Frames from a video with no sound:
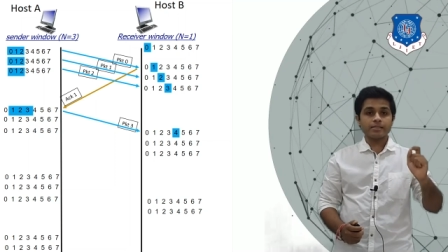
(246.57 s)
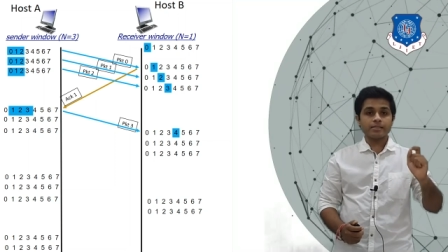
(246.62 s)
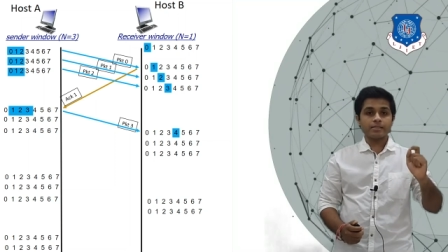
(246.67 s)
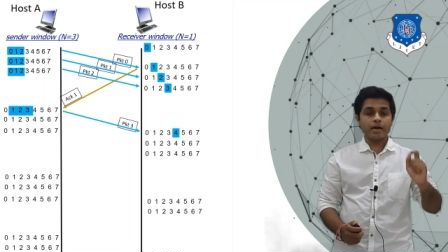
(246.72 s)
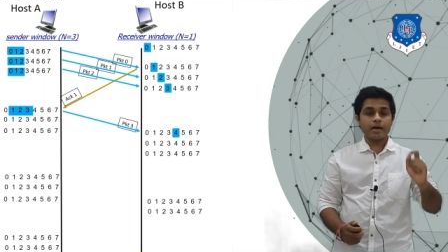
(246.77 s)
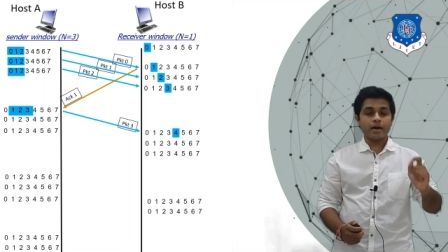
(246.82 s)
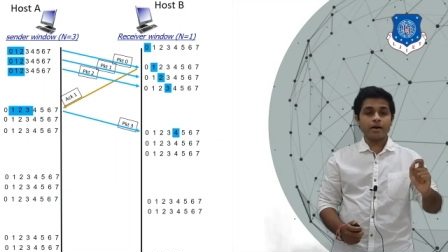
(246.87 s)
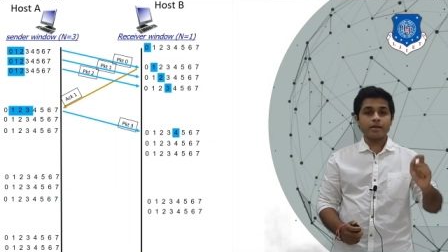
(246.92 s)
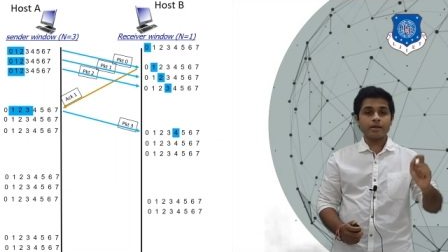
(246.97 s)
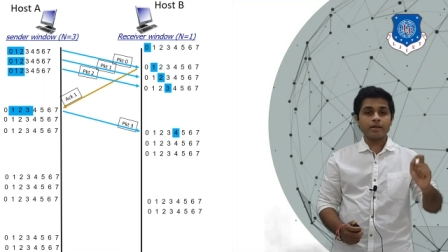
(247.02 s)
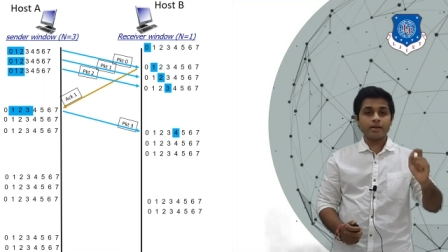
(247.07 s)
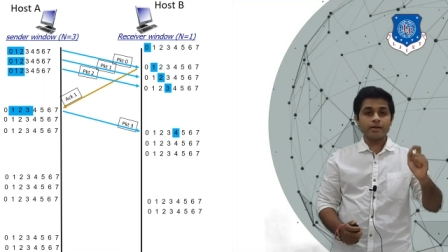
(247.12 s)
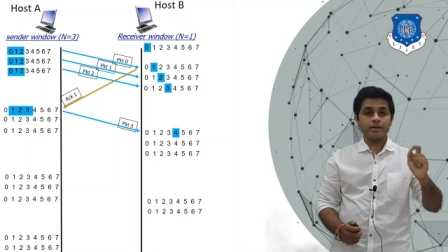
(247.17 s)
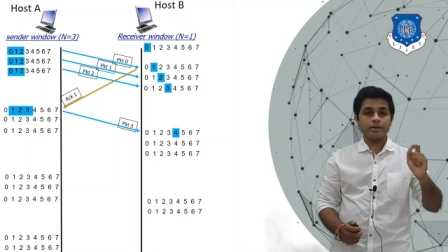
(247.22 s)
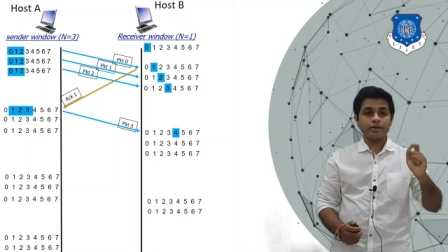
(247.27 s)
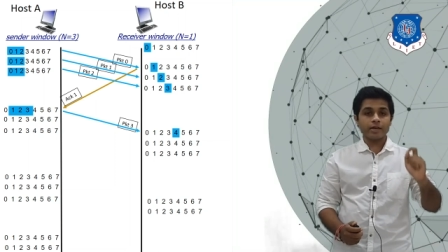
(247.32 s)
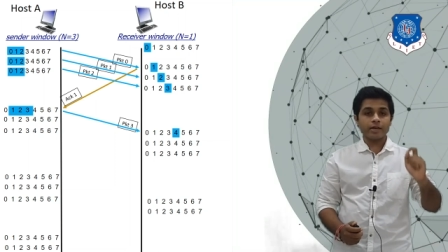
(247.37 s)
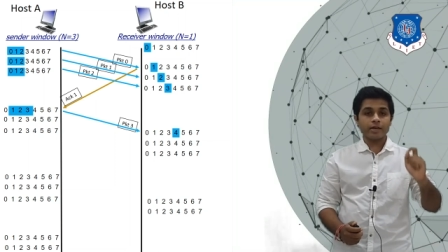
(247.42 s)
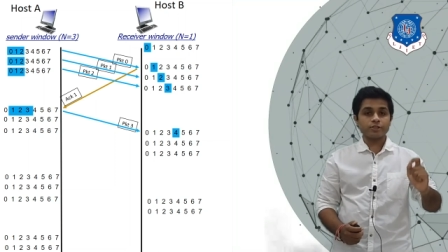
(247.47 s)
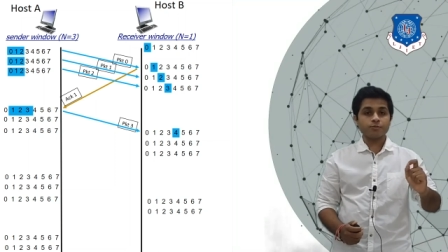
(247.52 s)
are in
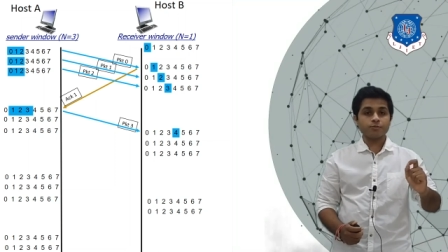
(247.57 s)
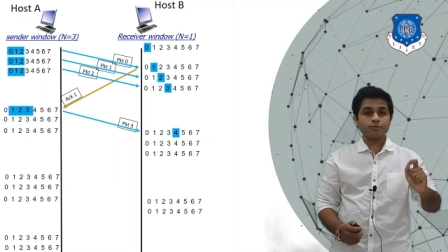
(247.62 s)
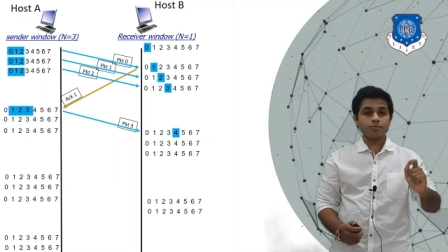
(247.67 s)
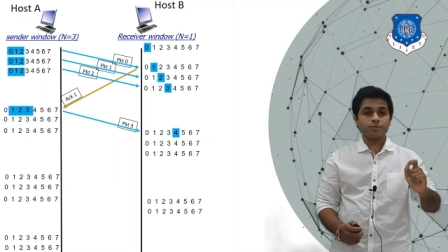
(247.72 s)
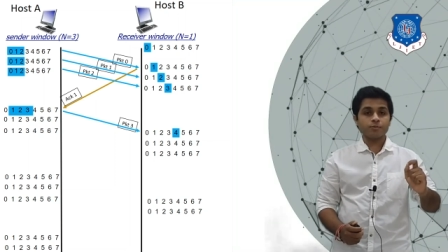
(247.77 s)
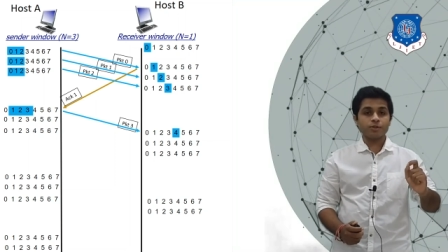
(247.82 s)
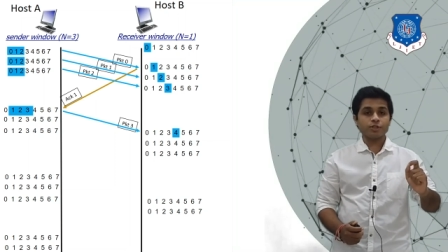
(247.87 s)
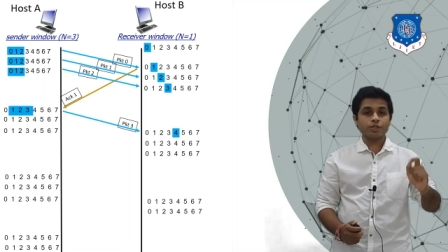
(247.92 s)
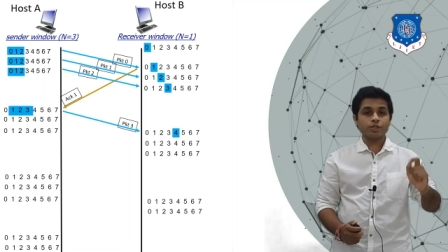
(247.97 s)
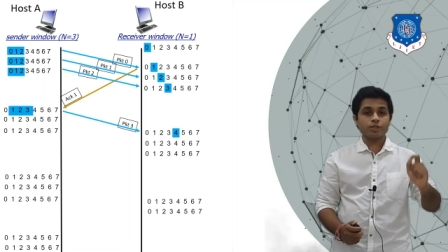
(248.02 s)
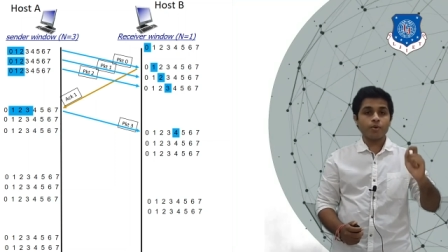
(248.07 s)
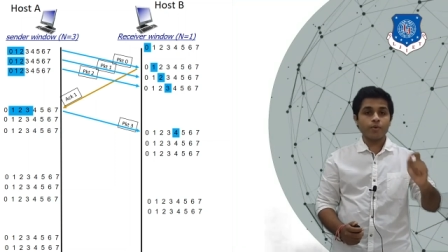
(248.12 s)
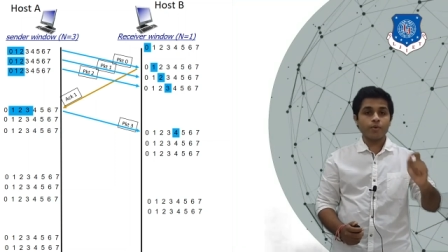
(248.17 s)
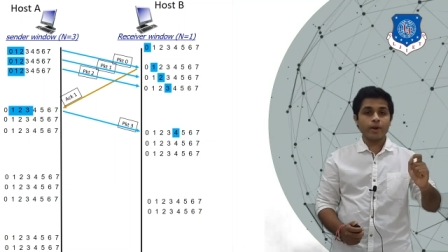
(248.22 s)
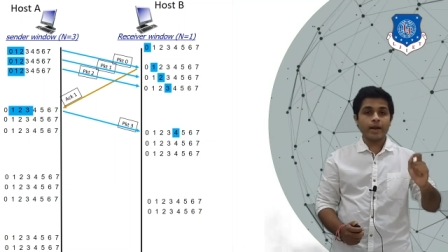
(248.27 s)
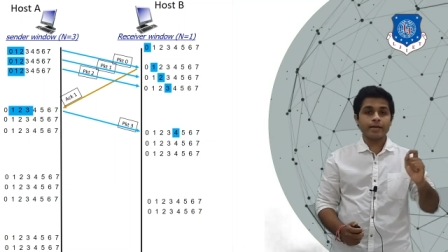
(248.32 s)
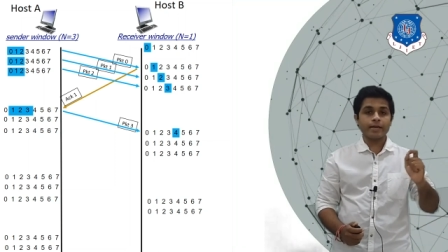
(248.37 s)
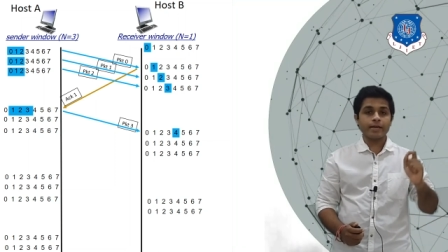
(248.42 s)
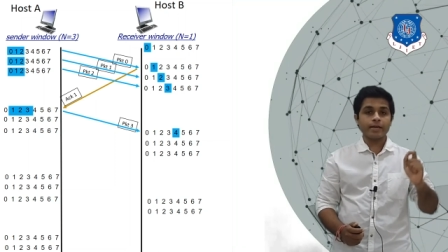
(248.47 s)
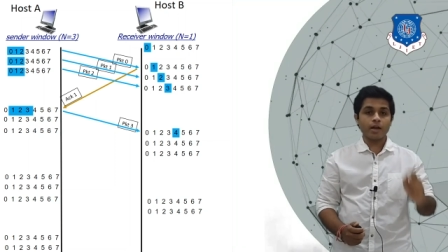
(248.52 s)
transmission
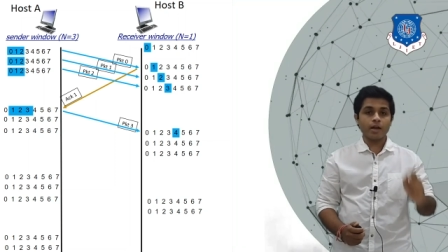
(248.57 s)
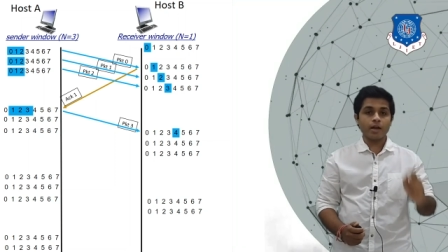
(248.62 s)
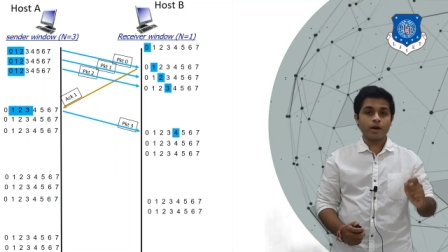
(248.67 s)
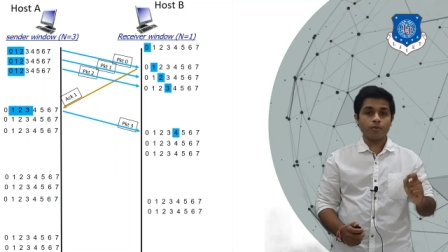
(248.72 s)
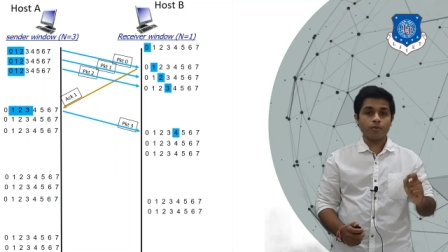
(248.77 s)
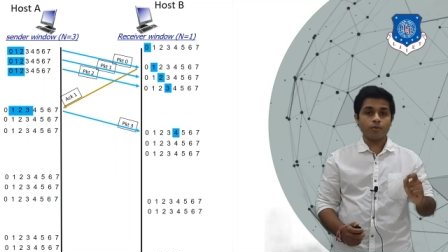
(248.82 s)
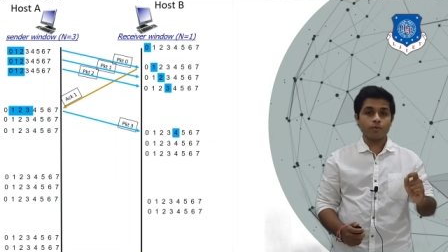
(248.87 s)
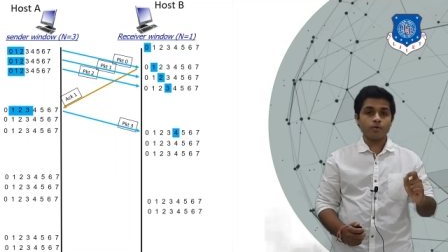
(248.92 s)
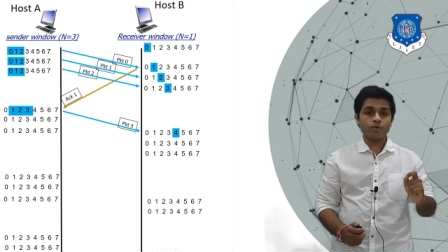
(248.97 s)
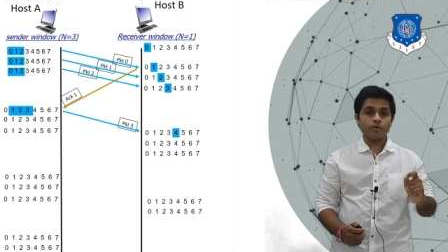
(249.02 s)
right now